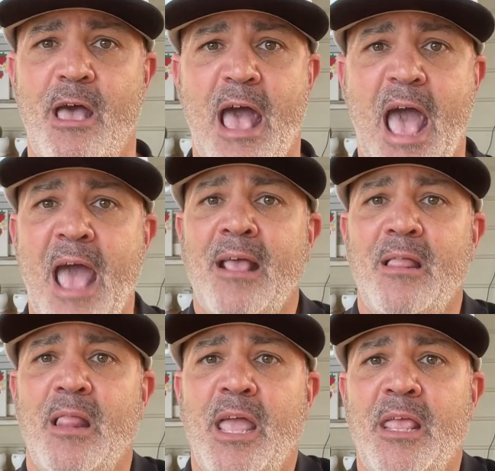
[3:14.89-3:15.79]
act
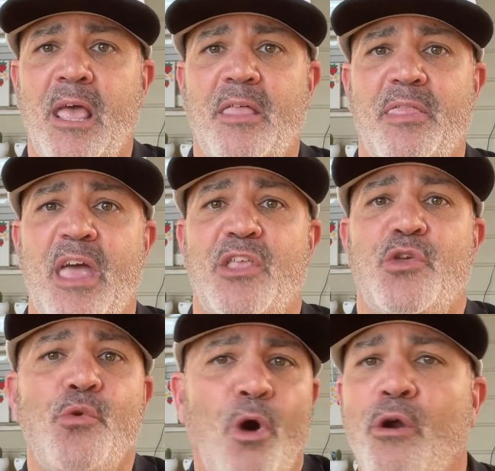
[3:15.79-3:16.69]
like that
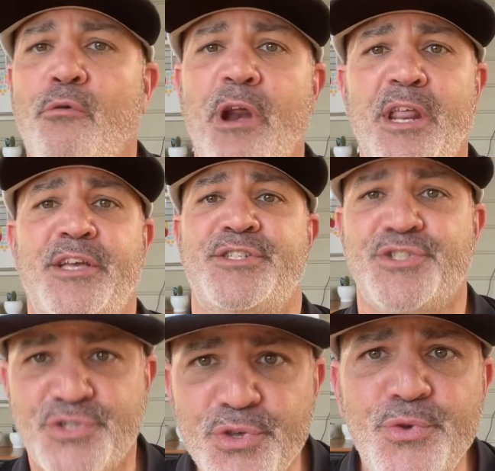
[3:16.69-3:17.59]
you already
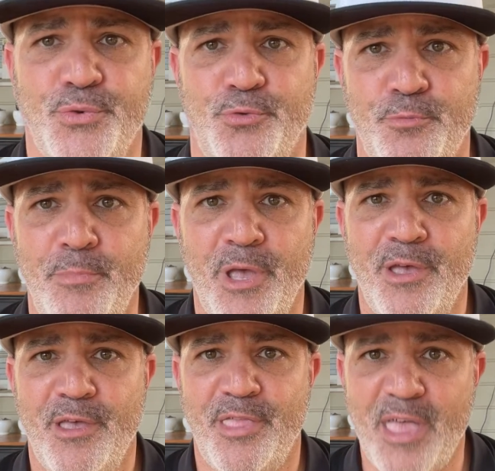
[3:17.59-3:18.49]
assume
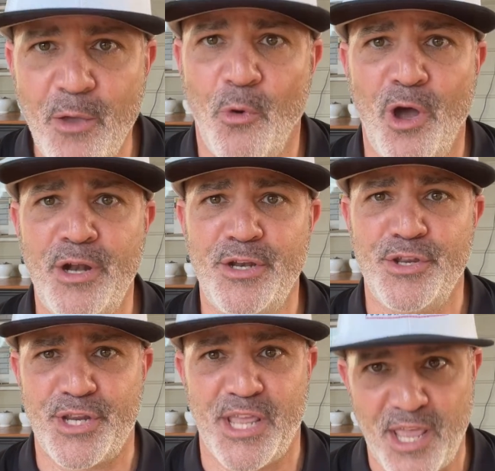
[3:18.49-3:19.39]
they want
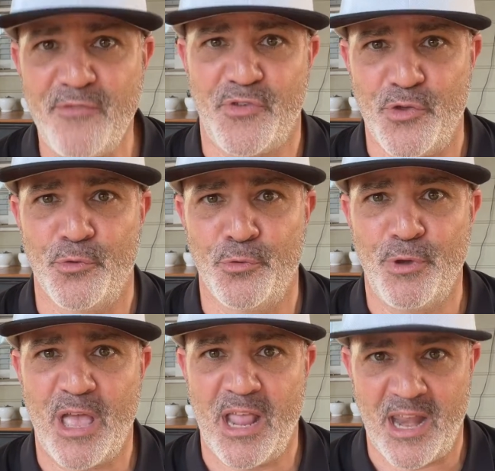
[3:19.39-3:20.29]
to give you
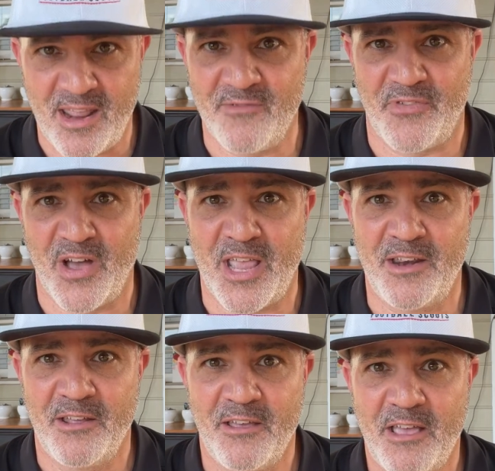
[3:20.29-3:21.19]
an invite
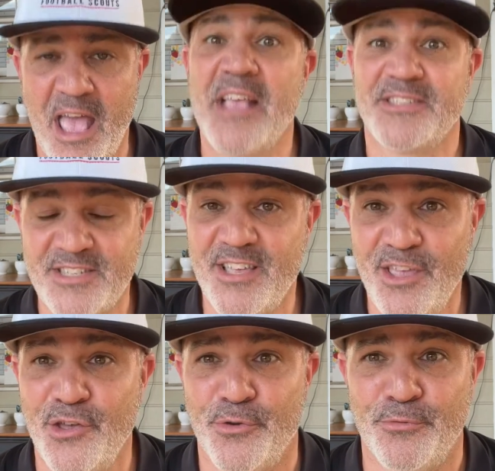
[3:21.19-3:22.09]
and see
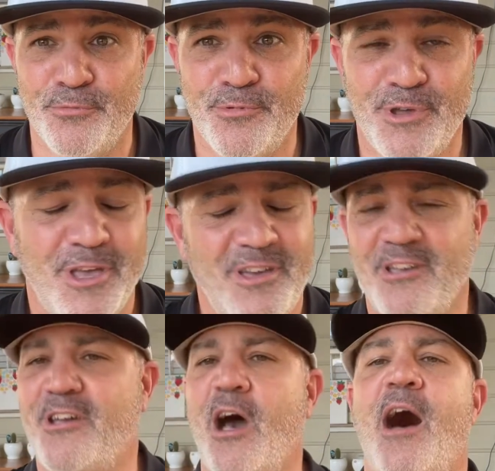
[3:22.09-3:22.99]
you.
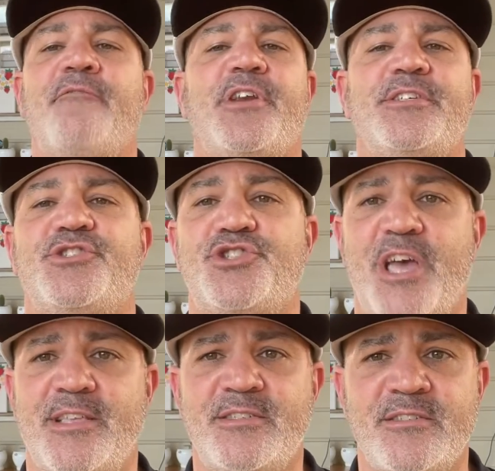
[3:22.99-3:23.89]
Confidence,
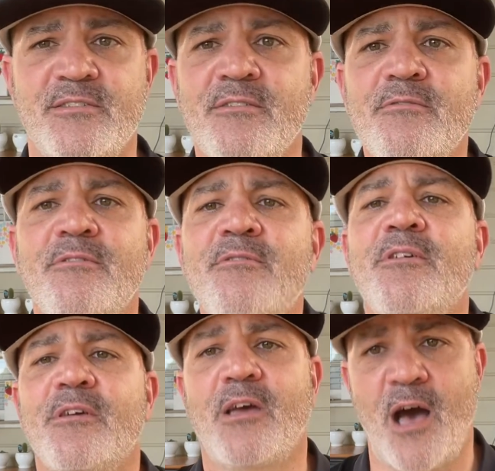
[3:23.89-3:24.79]
gents.
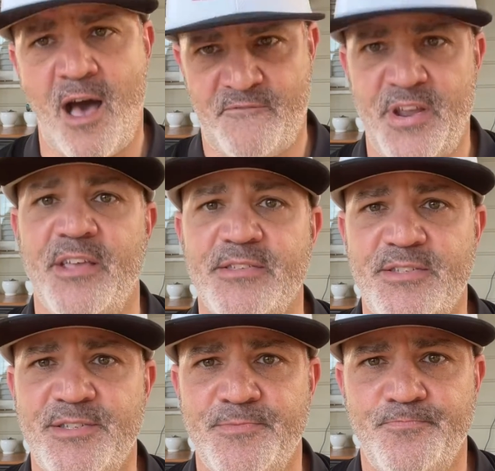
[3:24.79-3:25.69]
Confidence.